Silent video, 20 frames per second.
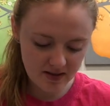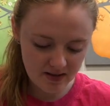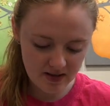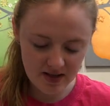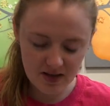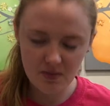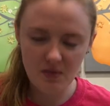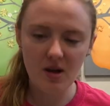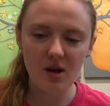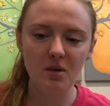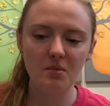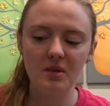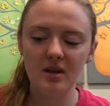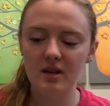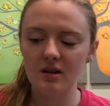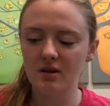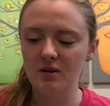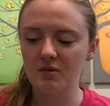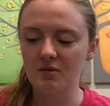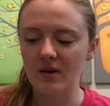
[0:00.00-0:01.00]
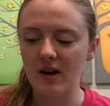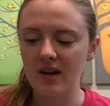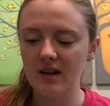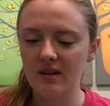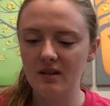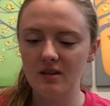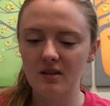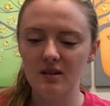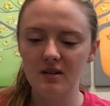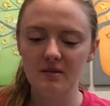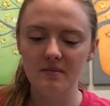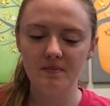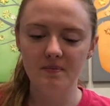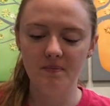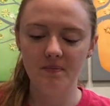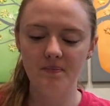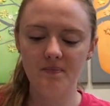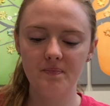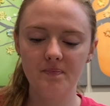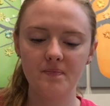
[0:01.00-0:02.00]
email me or write in
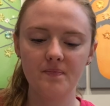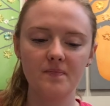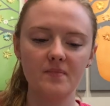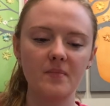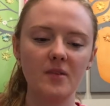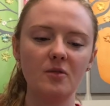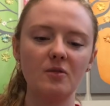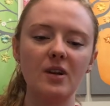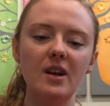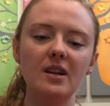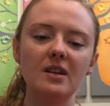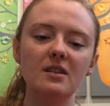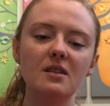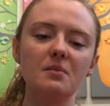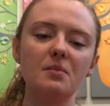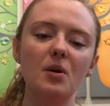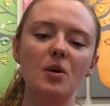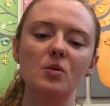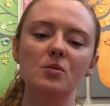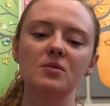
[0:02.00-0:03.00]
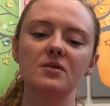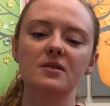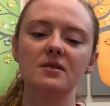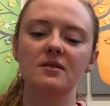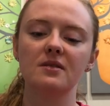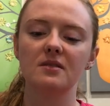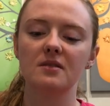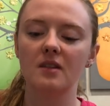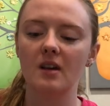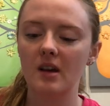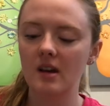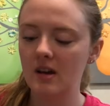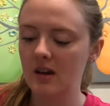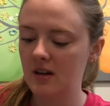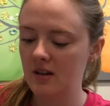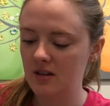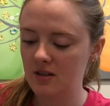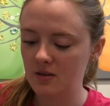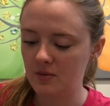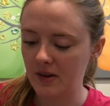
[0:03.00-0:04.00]
the posts
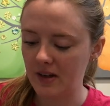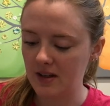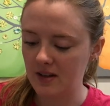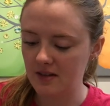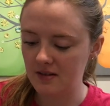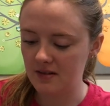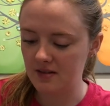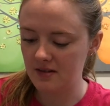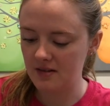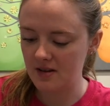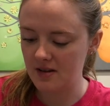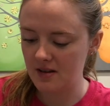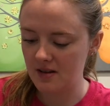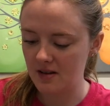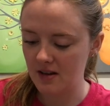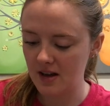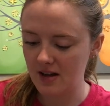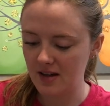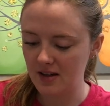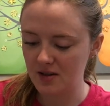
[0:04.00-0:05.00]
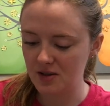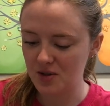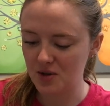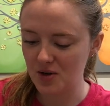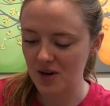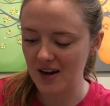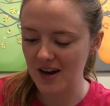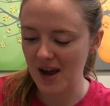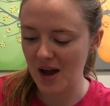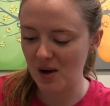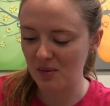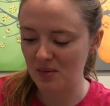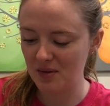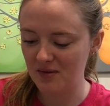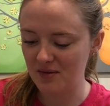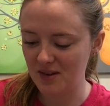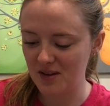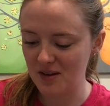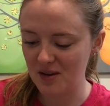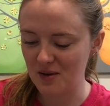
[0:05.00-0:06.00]
so I can see. I like to try to help
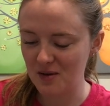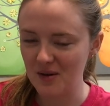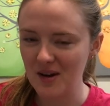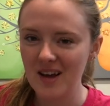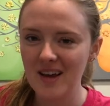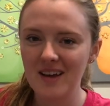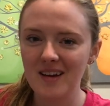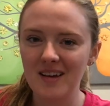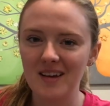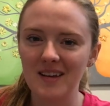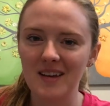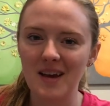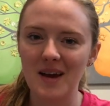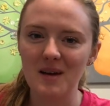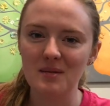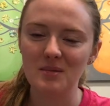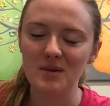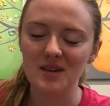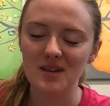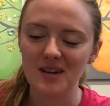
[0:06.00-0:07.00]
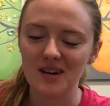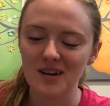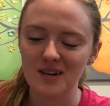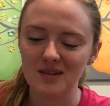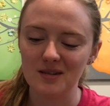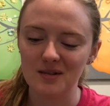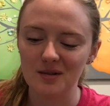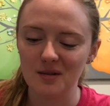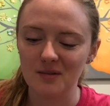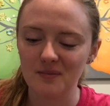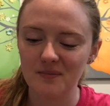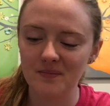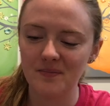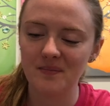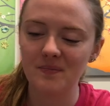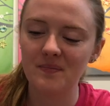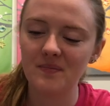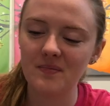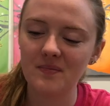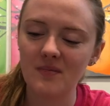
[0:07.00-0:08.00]
even though I can't be there. So,
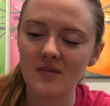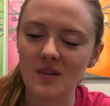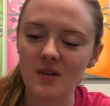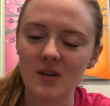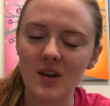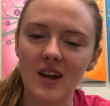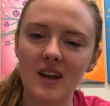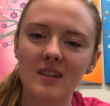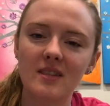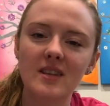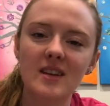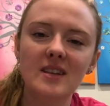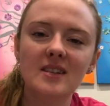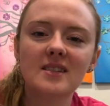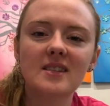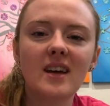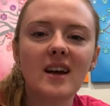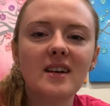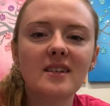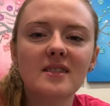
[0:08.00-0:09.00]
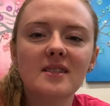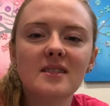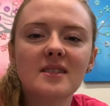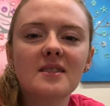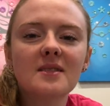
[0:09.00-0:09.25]
okay, thanks guys.